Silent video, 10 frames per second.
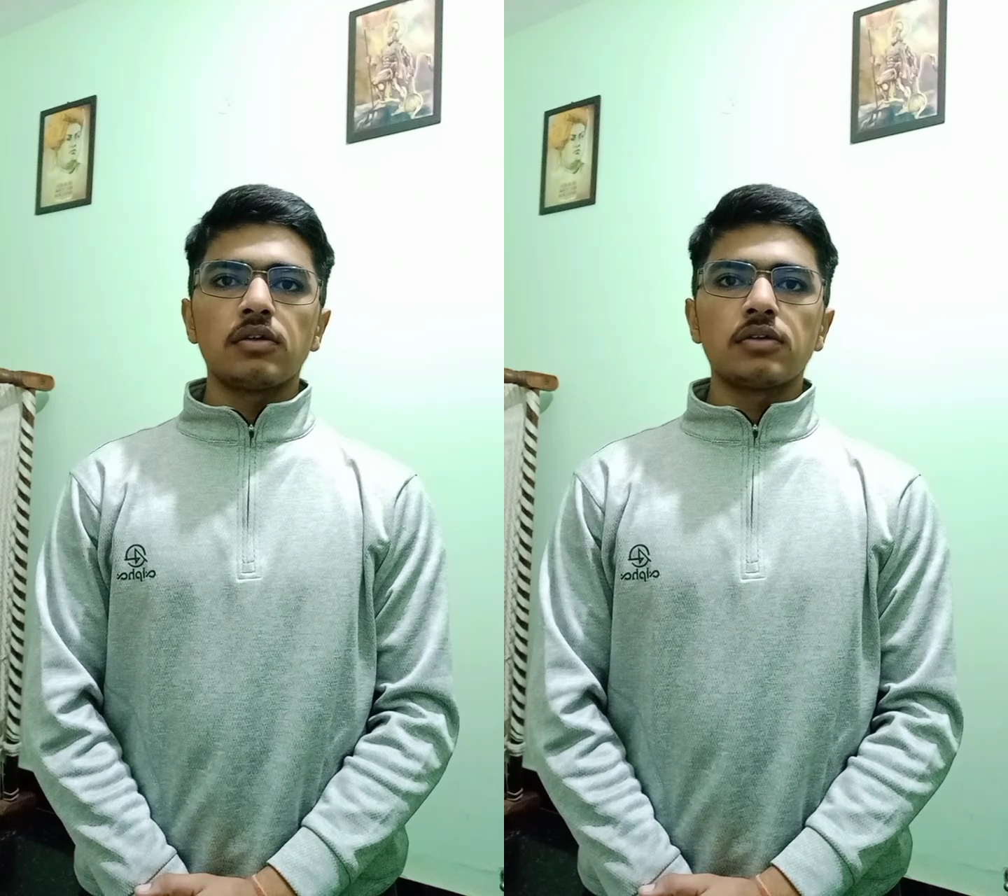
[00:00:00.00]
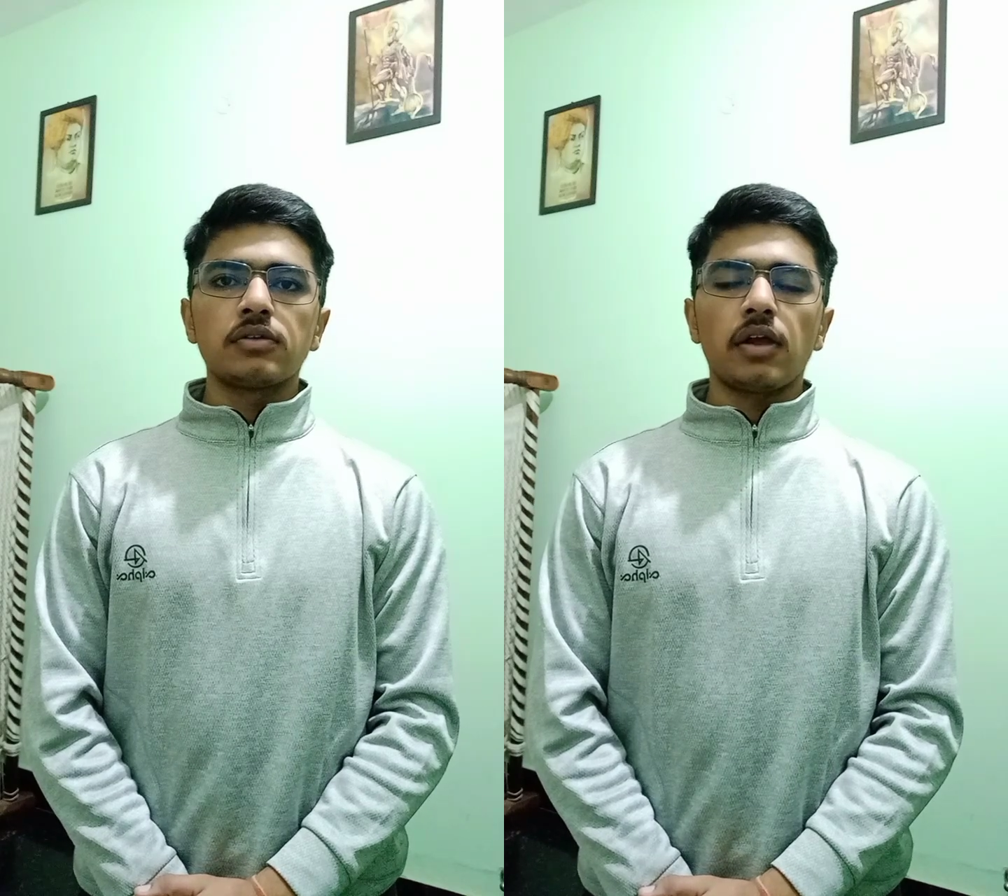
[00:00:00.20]

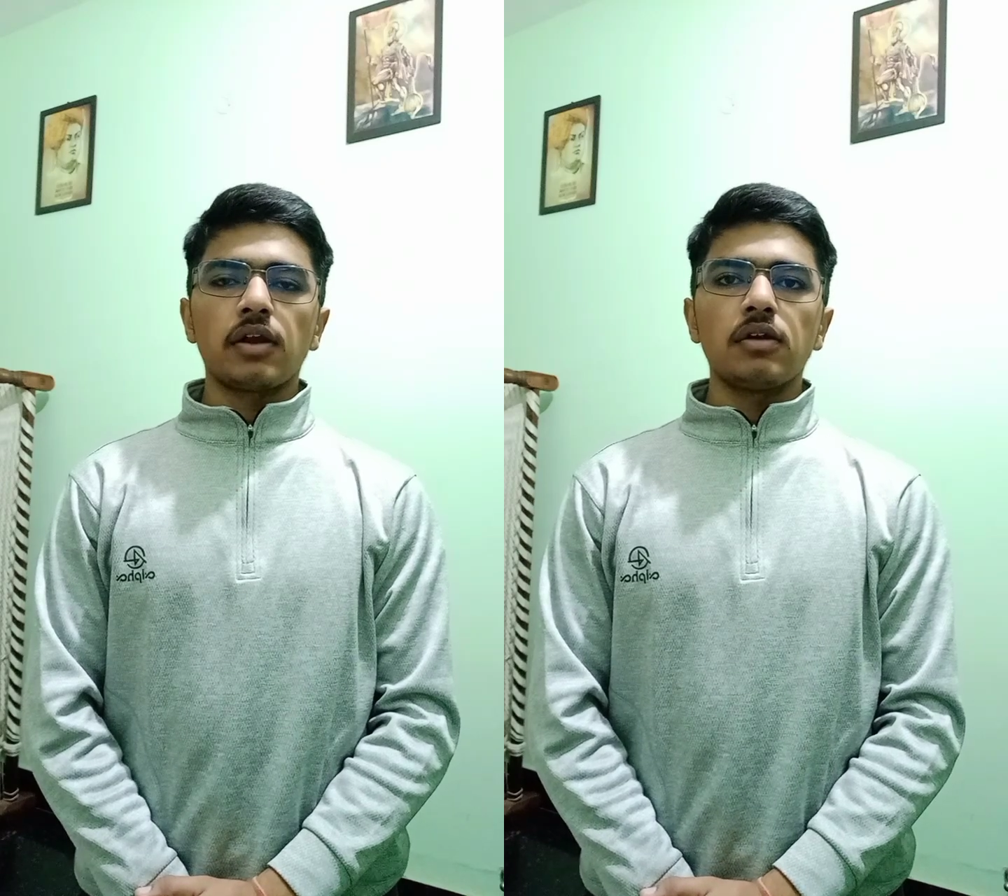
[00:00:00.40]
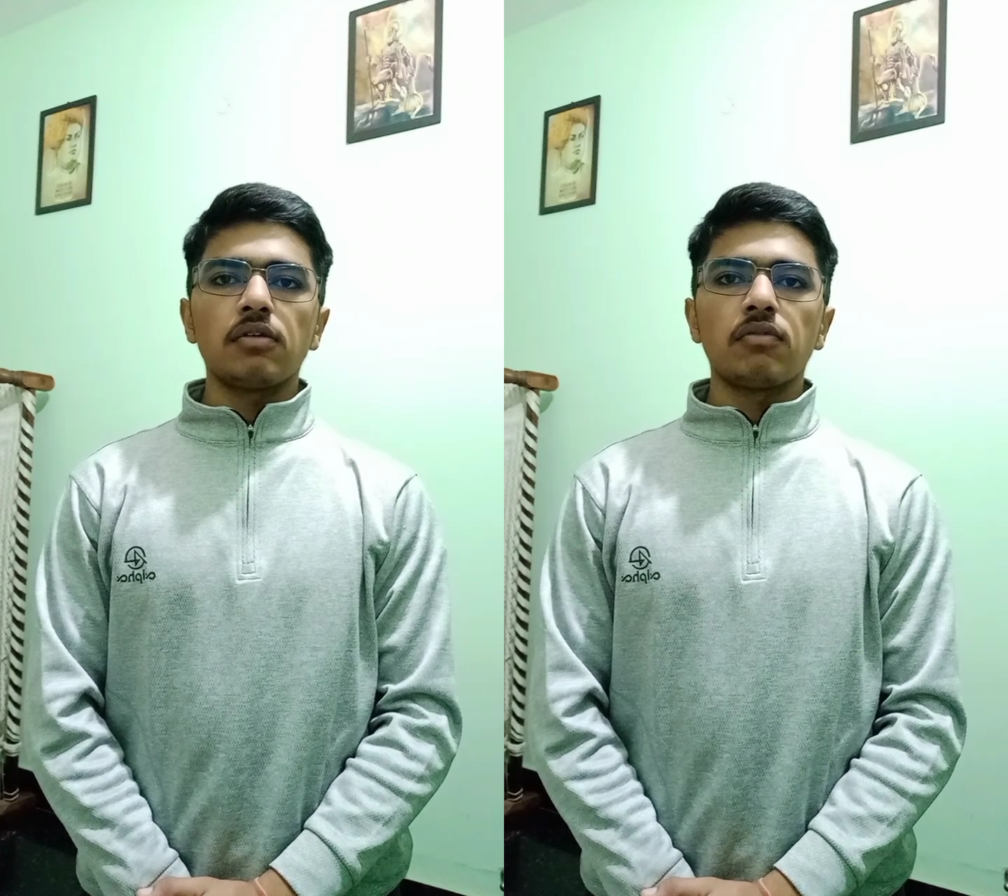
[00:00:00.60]

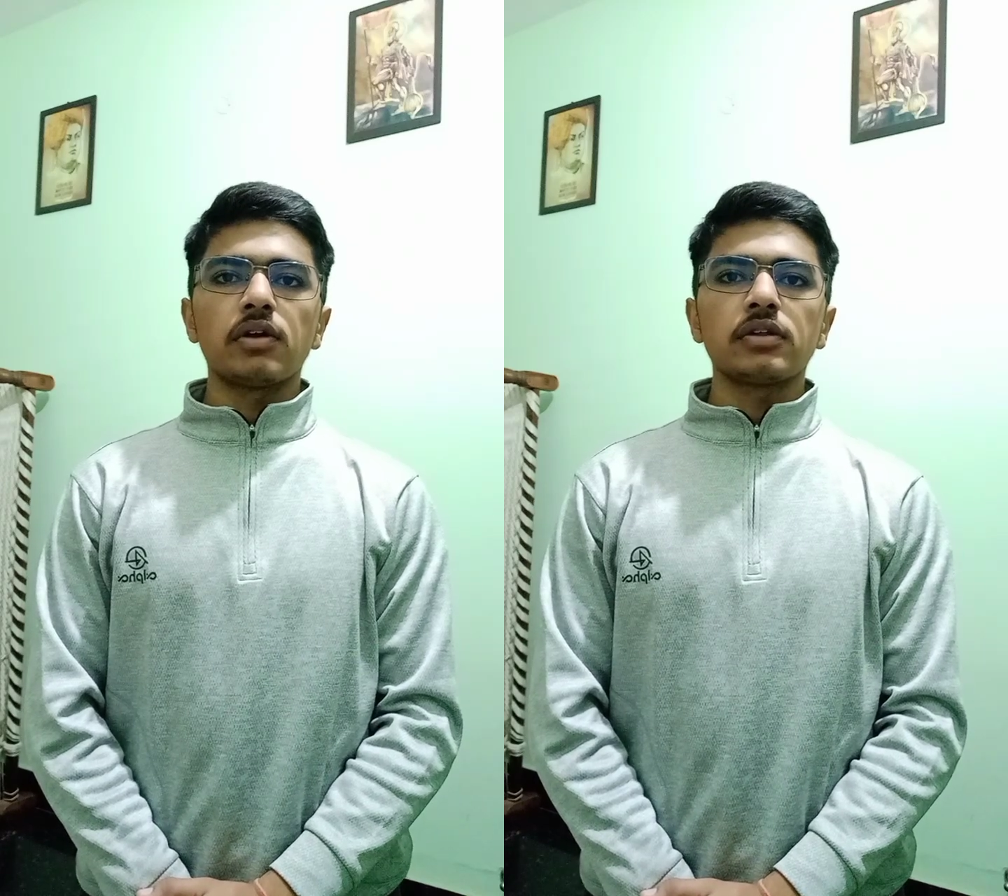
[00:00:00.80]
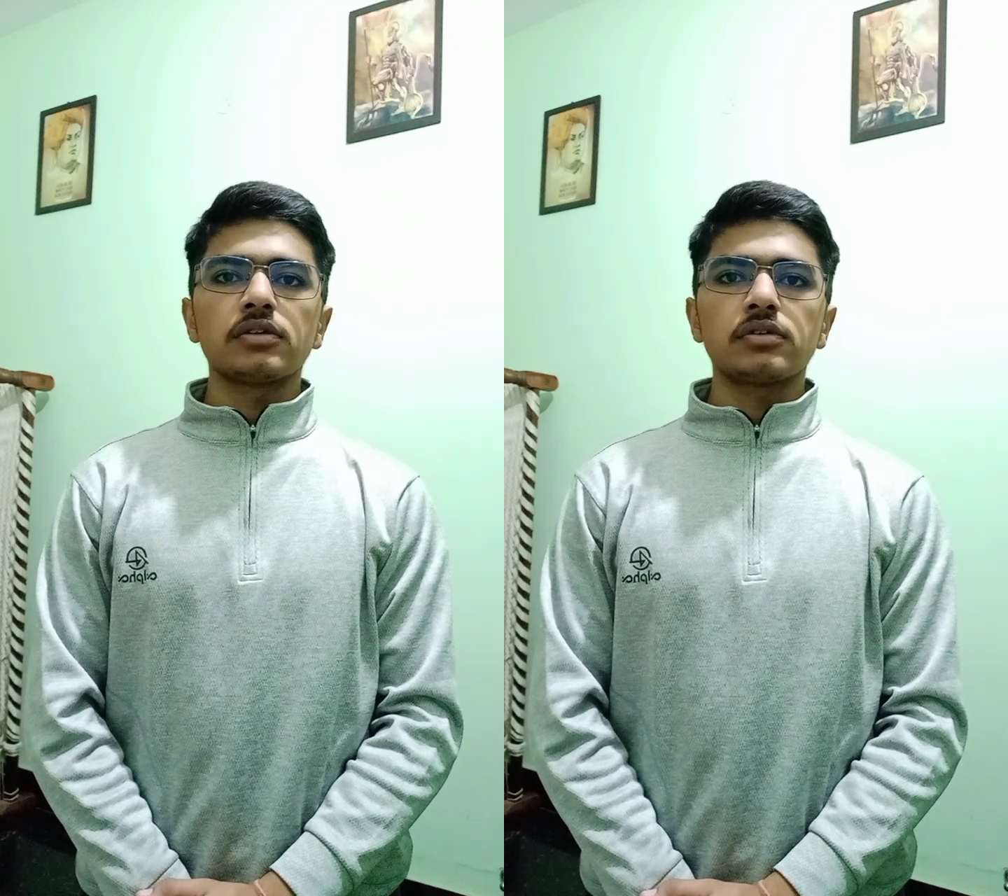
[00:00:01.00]
Second,
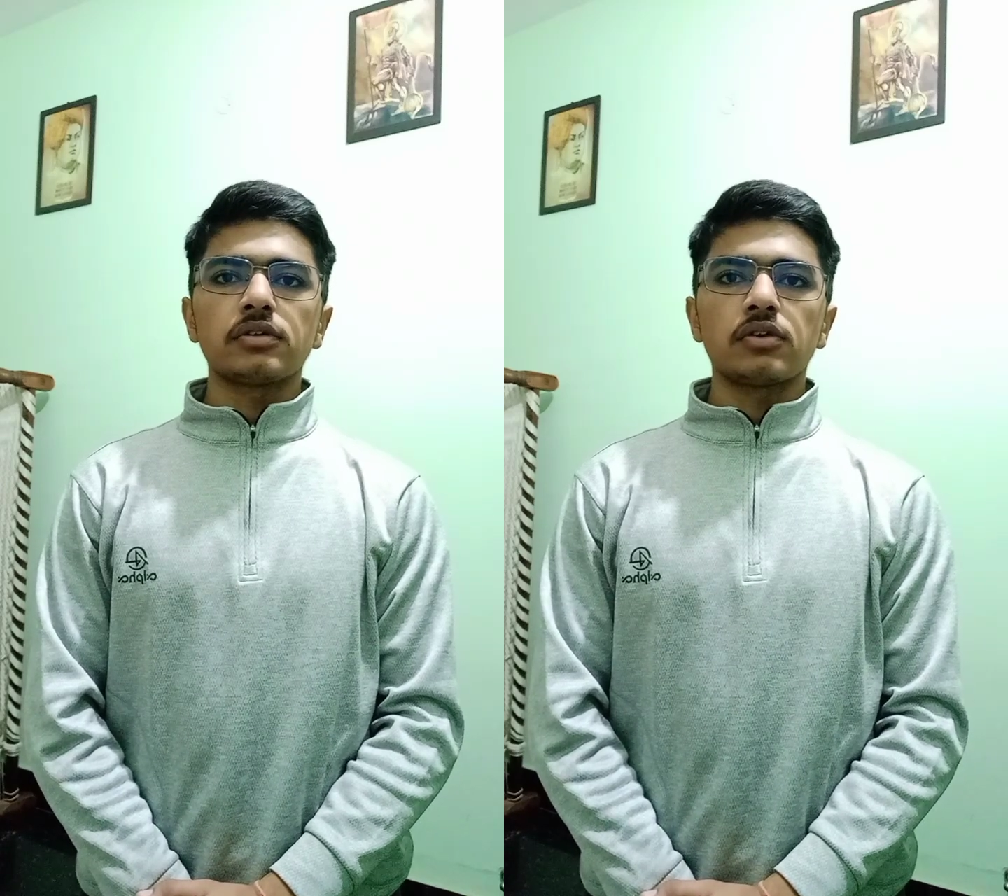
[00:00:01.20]
what is